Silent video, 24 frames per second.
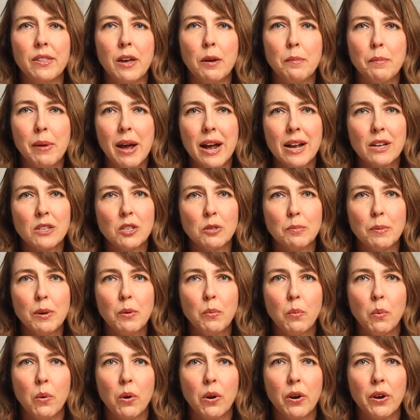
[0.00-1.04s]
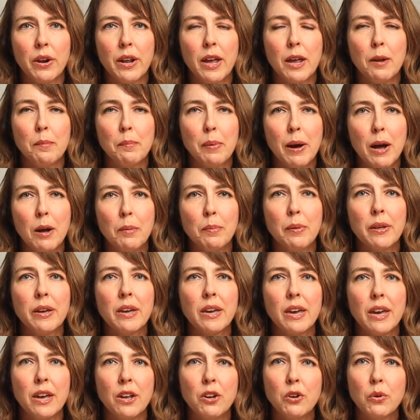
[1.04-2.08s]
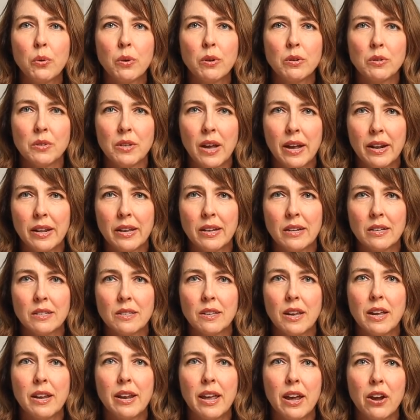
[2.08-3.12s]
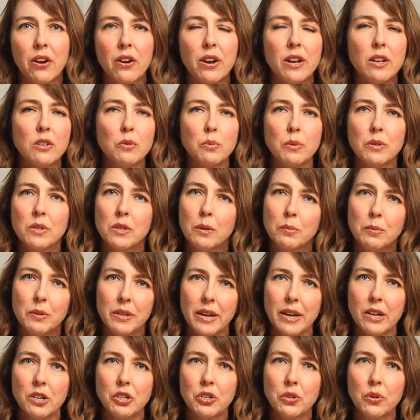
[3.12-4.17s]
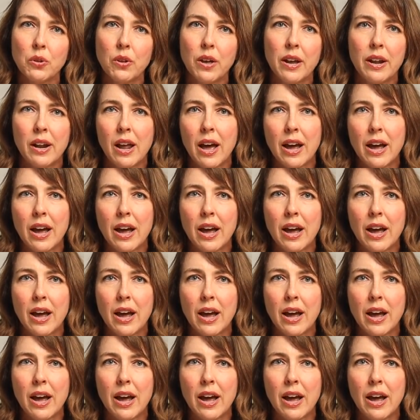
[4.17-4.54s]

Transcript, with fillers: that masks be worn in public indoor settings in areas with substantial and